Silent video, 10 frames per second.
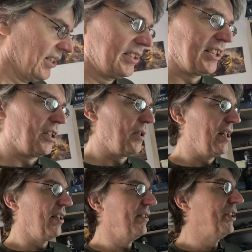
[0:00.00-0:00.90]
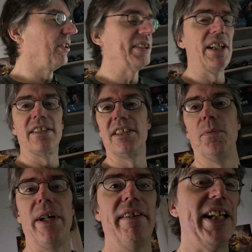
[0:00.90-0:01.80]
So you got to start
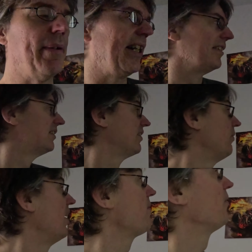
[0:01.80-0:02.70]
somewhere anyway. So I